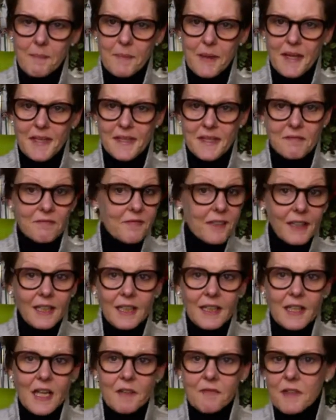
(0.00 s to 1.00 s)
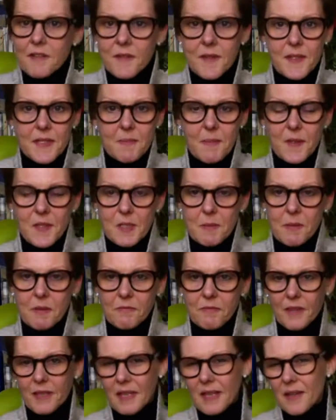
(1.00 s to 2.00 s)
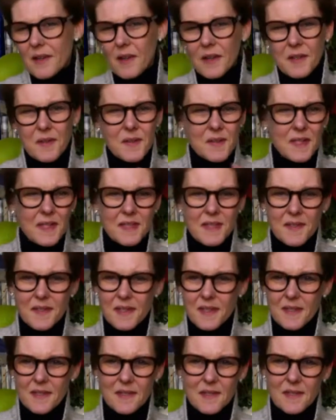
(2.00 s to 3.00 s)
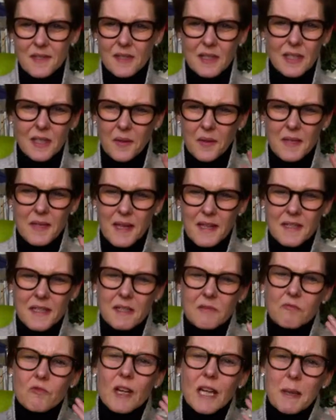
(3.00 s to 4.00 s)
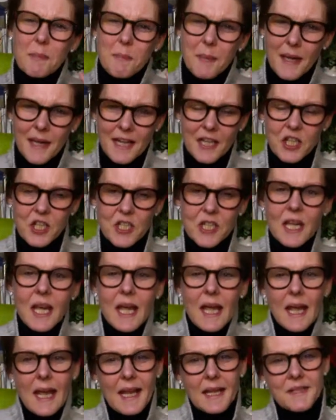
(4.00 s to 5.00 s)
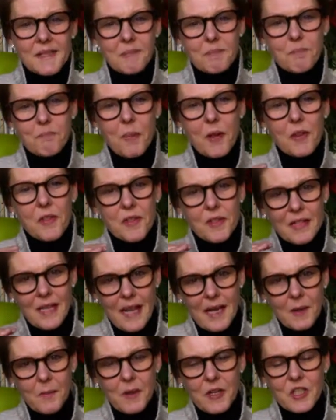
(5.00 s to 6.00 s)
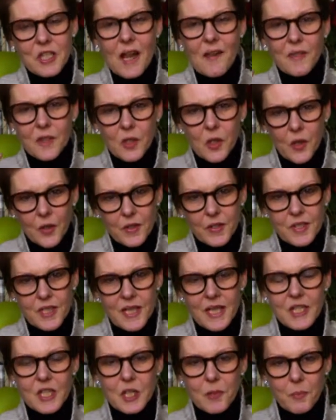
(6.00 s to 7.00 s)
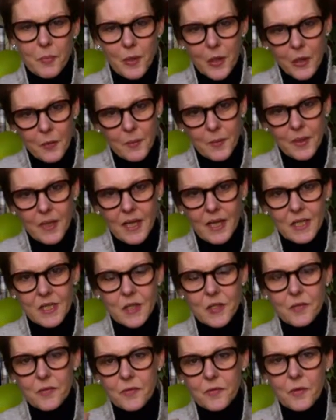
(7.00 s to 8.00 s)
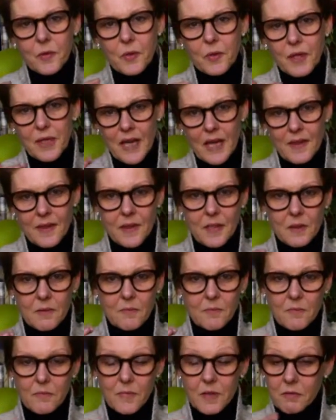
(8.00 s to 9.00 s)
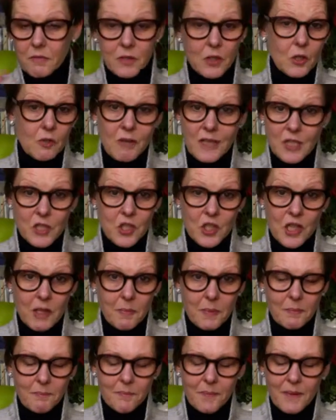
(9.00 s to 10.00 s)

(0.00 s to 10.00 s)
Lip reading: Is it funny enough if it's supposed to be funny? Are your sentences, is it really pitched? Is both the language and the content appropriate for your readership?